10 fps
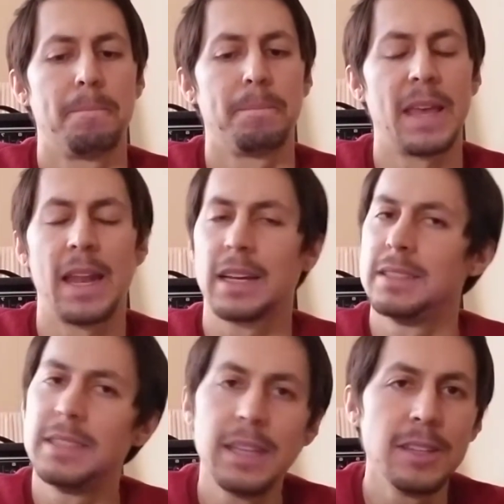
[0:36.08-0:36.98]
And I
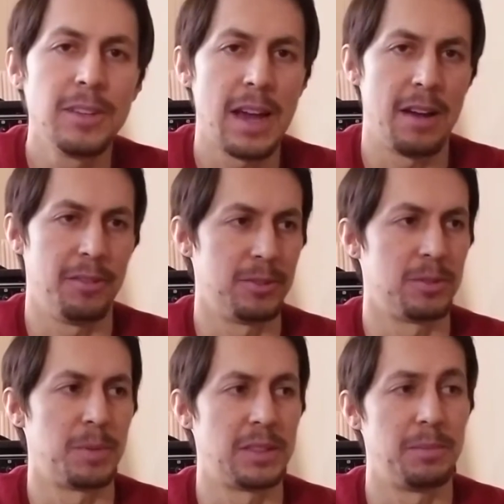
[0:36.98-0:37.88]
continue to have those
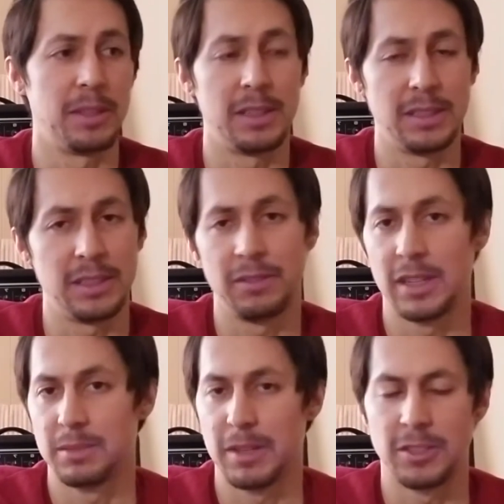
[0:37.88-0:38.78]
responsibilities even
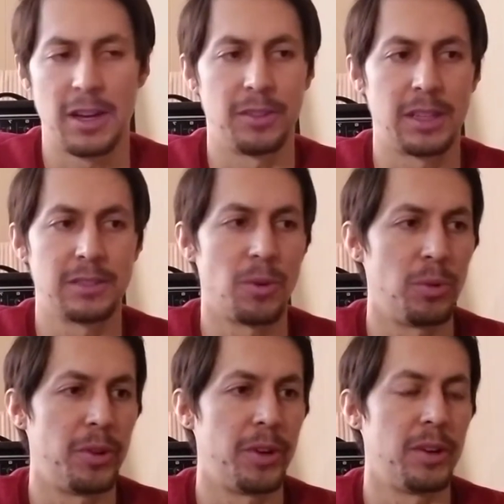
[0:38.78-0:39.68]
as my child gets
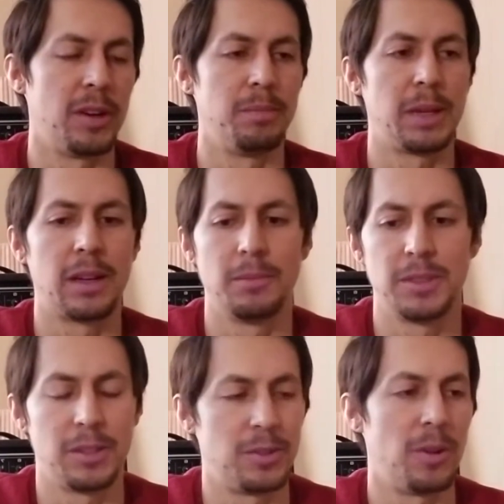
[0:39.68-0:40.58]
older and becomes
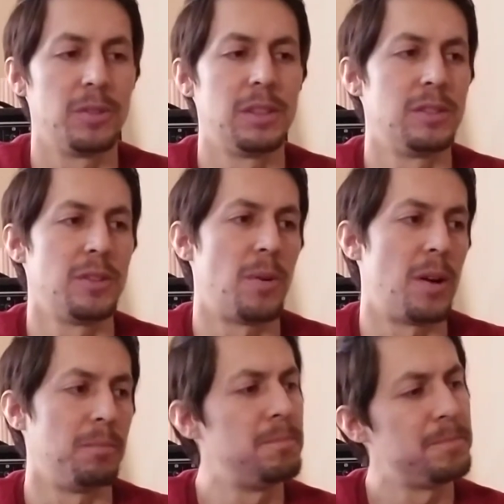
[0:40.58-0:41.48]
an adult and so
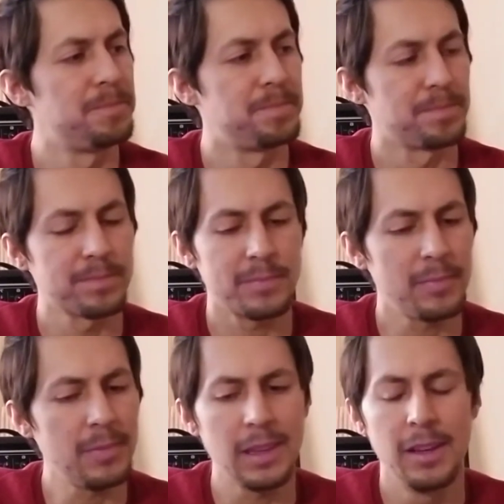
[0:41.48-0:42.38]
on.
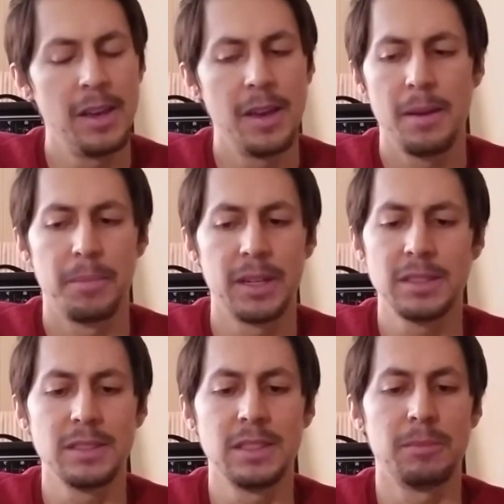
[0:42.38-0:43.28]
But it
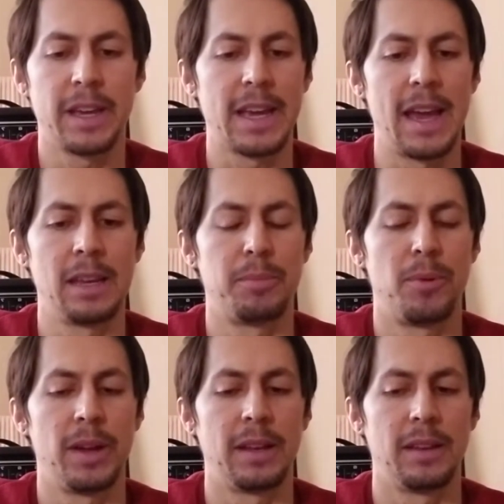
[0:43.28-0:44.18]
doesn't seem like I at any
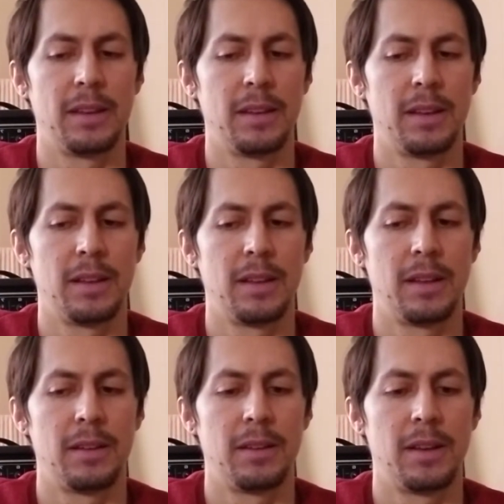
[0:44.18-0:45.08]
point
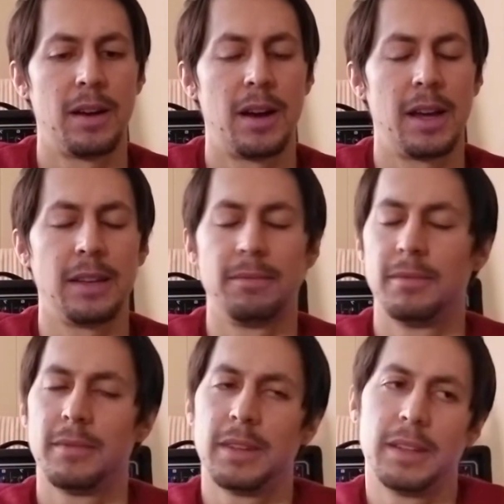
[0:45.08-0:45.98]
I
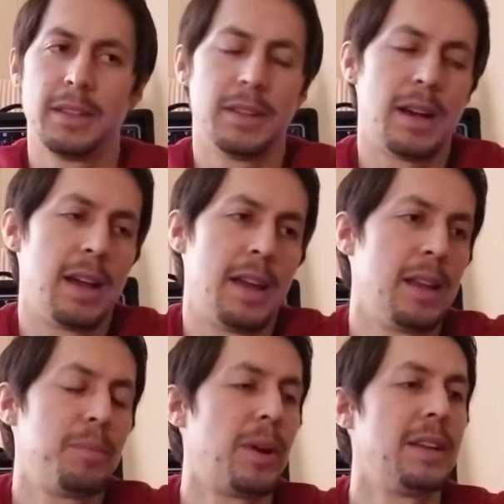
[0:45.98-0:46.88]

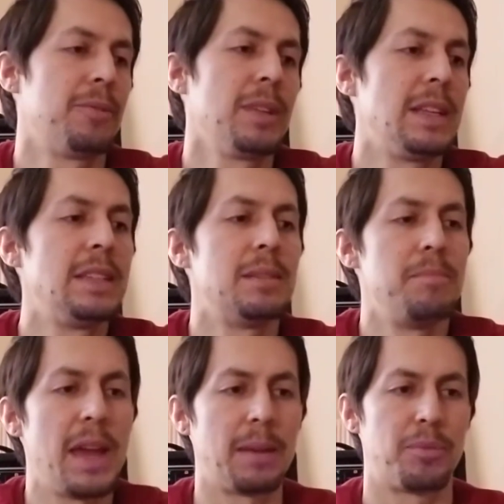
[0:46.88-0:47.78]
didn't really need to
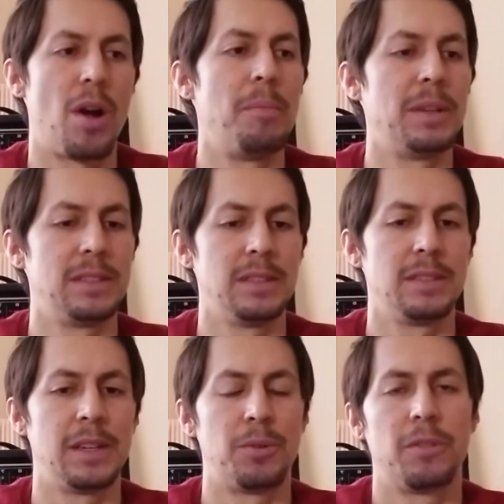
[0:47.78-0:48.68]
make promises
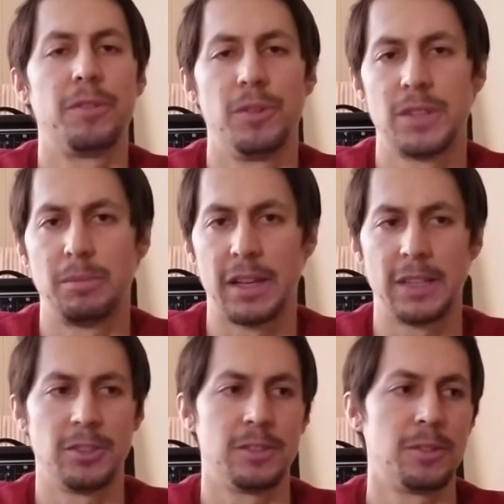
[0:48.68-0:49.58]
in order for those
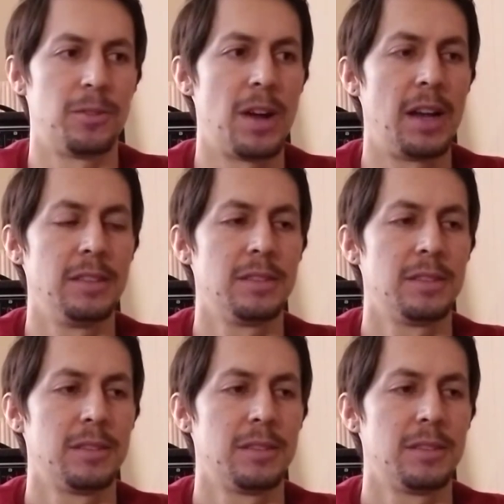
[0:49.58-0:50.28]
obligations to arise.